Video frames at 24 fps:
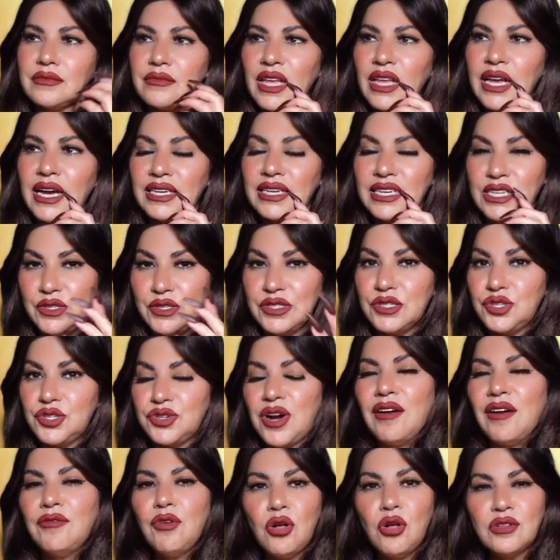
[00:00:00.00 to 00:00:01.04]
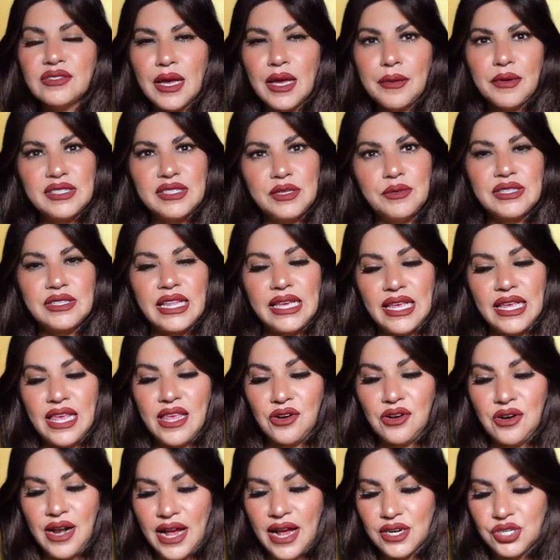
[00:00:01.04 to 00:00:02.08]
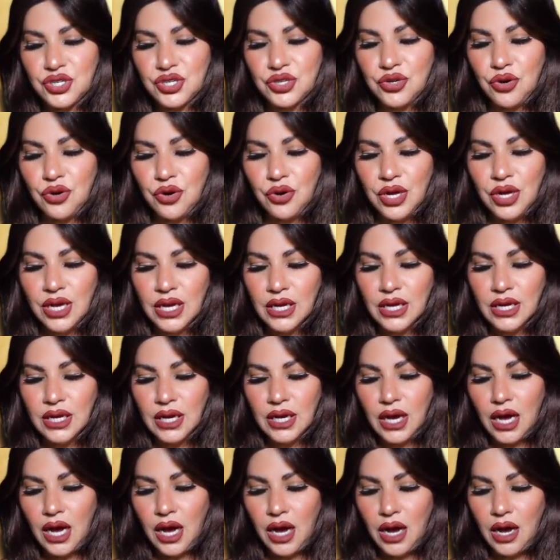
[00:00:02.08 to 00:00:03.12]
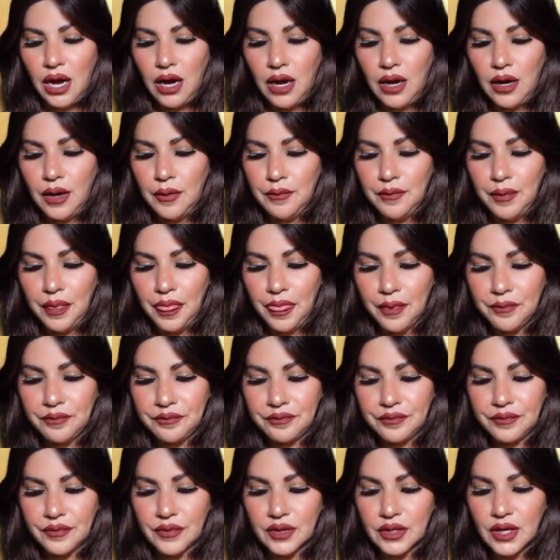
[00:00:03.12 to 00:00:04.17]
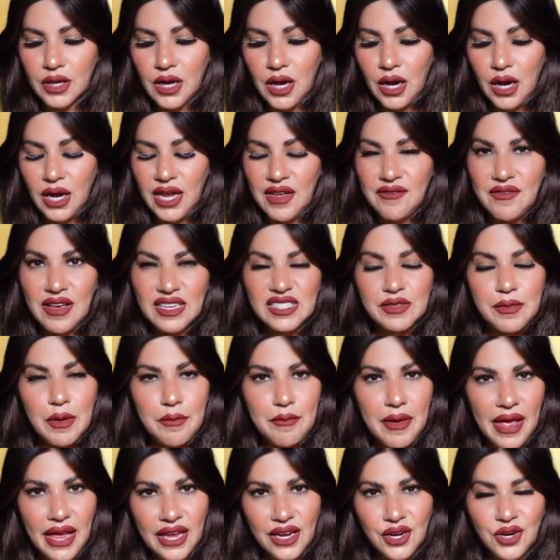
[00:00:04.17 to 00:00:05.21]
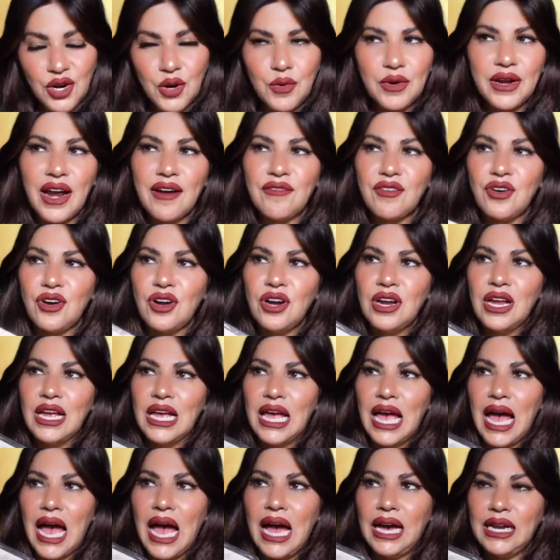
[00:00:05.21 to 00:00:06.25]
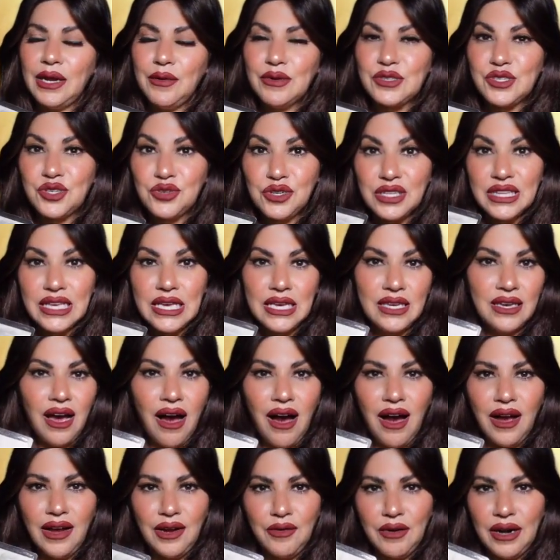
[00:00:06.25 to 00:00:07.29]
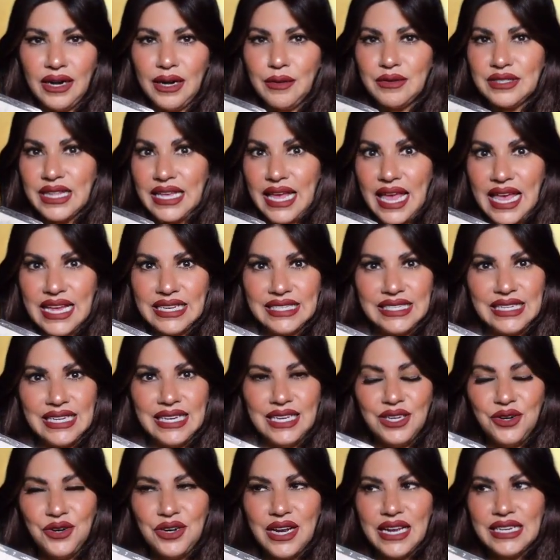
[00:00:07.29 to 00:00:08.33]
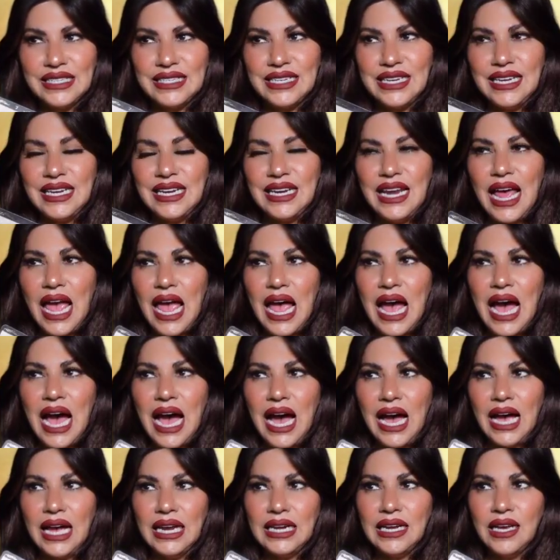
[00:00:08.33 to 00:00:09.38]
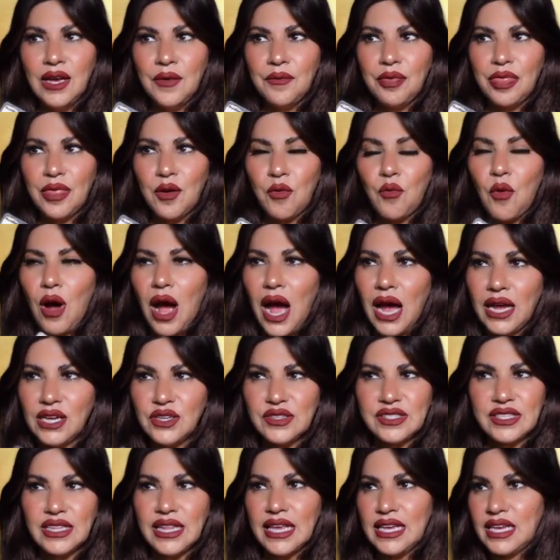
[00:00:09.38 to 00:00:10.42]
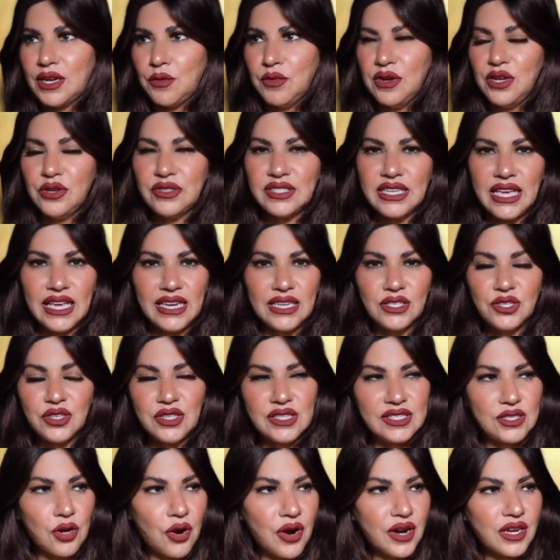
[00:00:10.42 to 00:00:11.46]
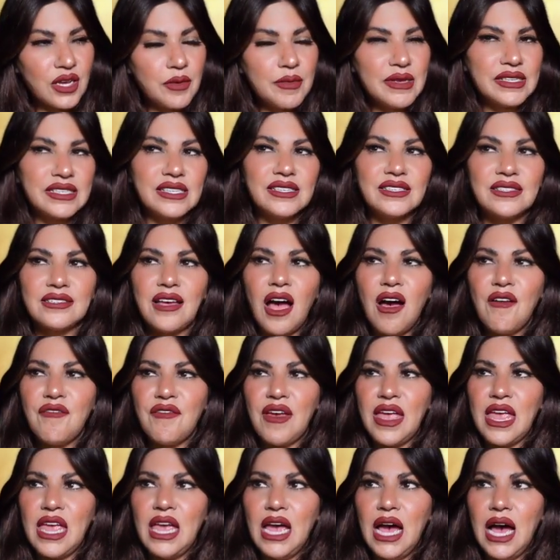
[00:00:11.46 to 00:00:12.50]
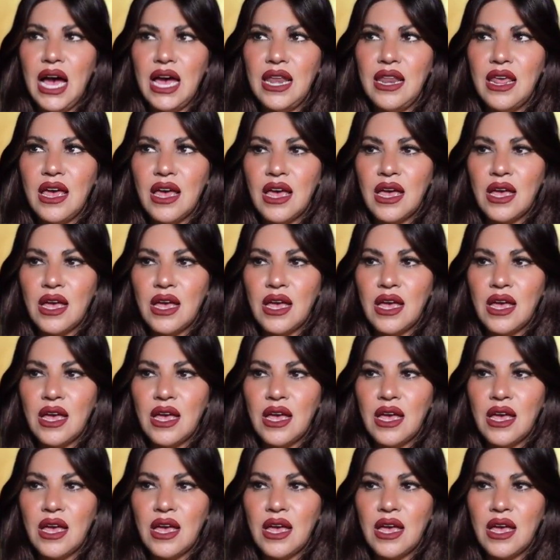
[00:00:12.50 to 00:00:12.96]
and he used to travel all the time because he was like an international um, uh, investment banker or whatever. And I was really young, right? I was like eighteen or nineteen, and I used to like, we used to get into these arguments and stuff, and